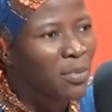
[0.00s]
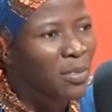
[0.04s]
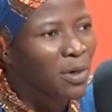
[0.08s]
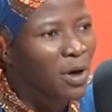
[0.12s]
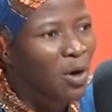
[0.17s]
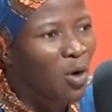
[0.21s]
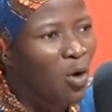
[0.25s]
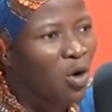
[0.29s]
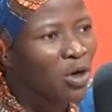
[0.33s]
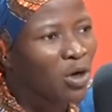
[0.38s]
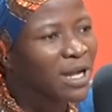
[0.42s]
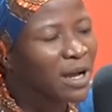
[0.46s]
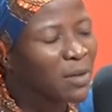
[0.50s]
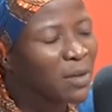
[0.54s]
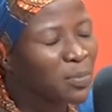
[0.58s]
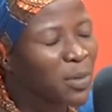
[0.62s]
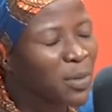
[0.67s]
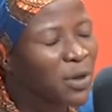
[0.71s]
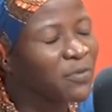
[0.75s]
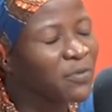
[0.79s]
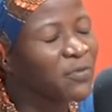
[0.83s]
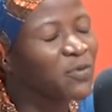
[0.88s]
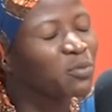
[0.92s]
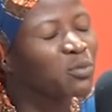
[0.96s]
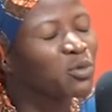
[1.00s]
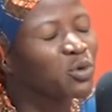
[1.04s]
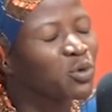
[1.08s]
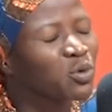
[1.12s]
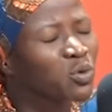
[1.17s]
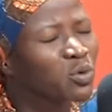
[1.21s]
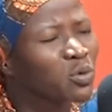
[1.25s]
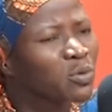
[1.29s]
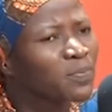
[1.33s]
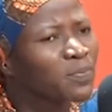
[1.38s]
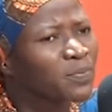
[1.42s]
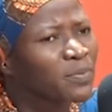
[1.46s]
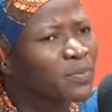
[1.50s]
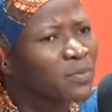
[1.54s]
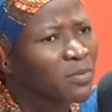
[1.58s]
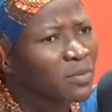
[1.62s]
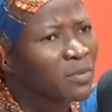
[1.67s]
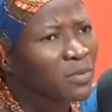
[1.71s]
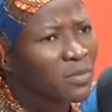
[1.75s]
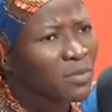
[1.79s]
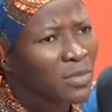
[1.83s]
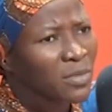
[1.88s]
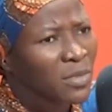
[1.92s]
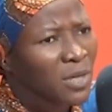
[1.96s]
or that perfume no.
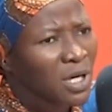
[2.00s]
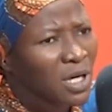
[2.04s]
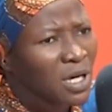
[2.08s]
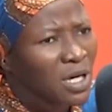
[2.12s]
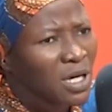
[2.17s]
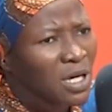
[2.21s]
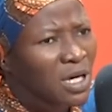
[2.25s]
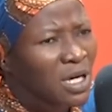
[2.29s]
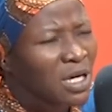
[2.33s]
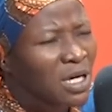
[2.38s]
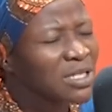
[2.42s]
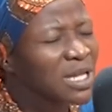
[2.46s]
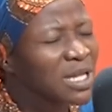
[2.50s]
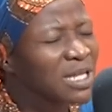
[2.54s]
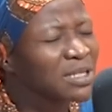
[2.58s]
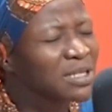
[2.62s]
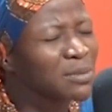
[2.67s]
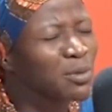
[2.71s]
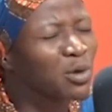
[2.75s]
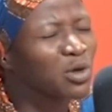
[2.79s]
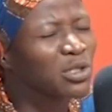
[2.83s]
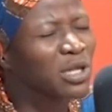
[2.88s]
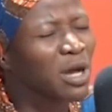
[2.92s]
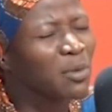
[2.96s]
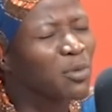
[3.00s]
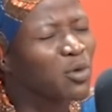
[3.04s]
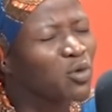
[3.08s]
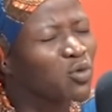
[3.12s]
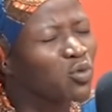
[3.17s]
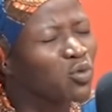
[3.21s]
In Jasimon Yamun